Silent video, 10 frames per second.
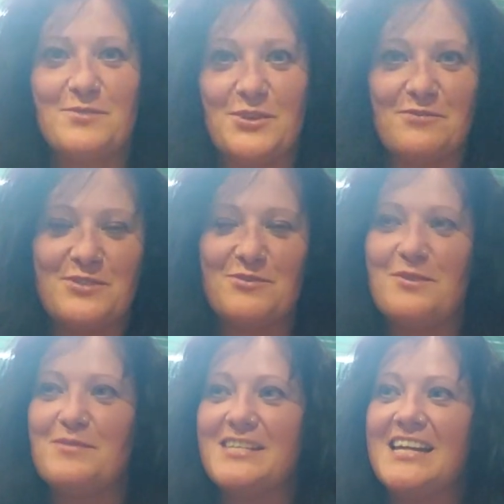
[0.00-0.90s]
office
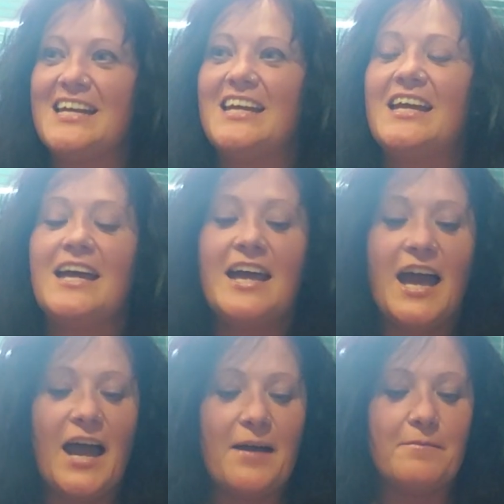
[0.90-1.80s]
rooms
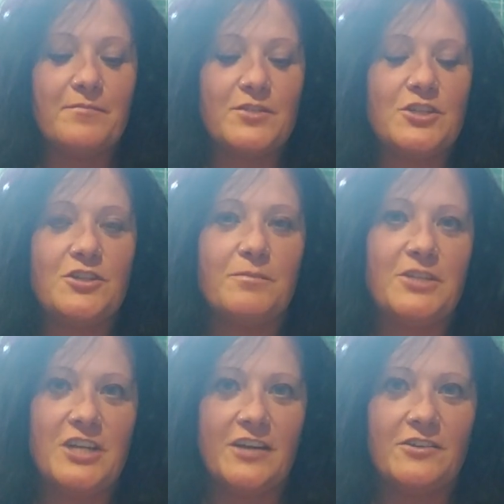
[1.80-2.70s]
to do my
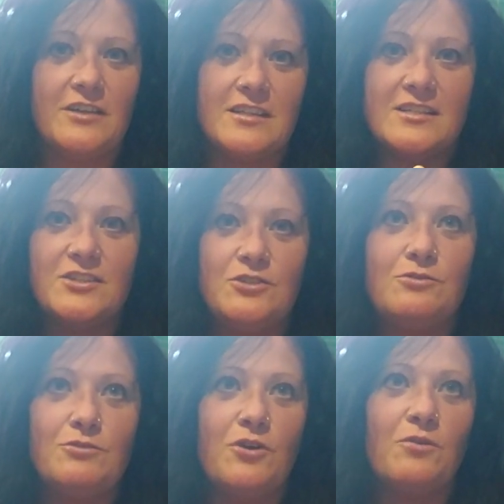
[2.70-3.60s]
journal, because I
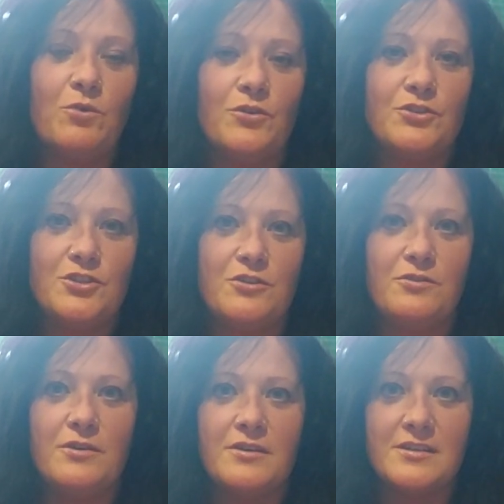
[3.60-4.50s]
do not want
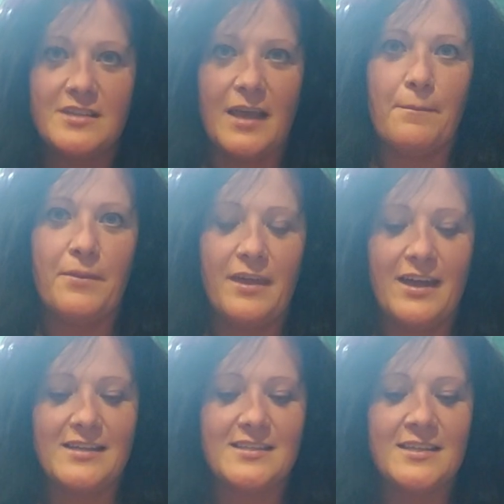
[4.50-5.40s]
to skip
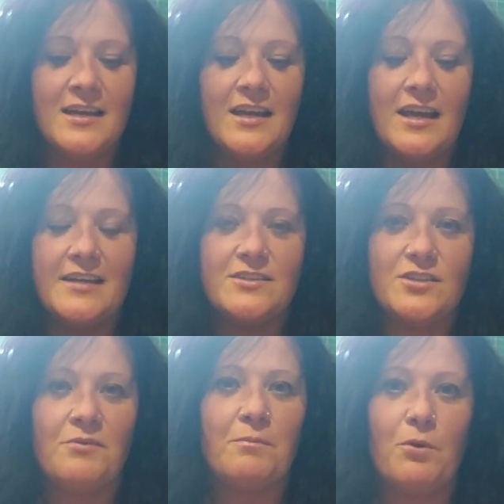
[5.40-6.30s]
this. It's
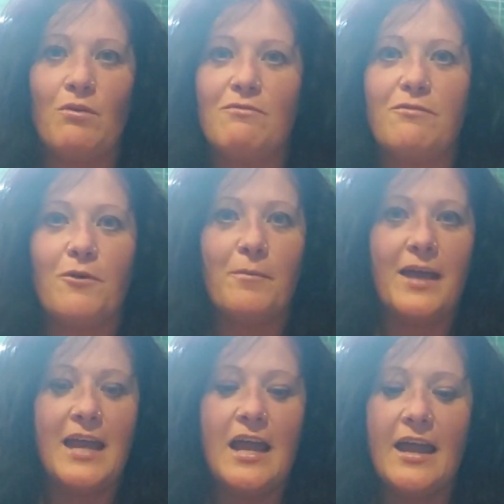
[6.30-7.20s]
so important for
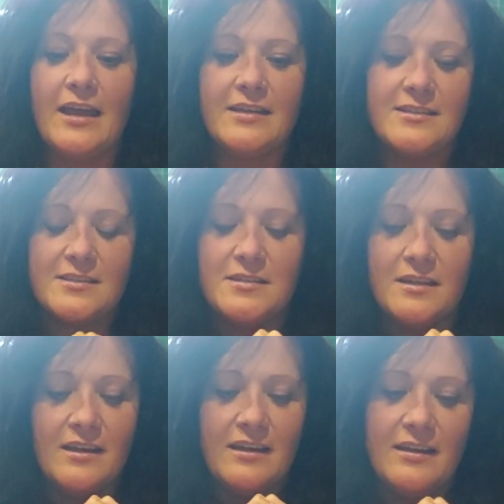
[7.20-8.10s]
me.
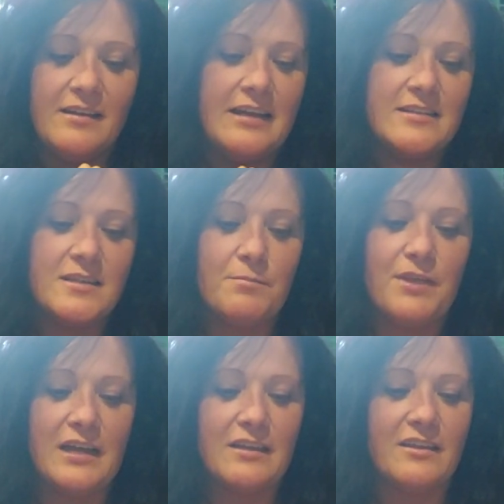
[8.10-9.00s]
It's
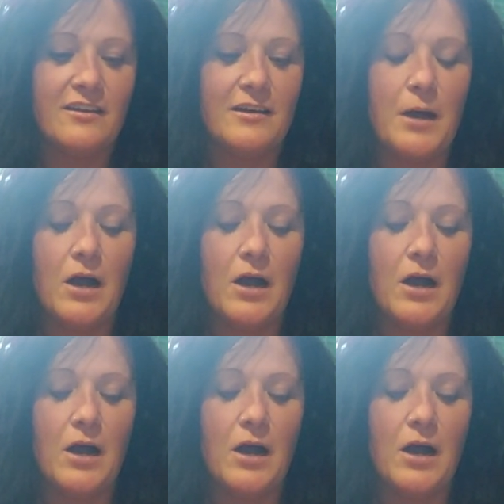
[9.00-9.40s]
something that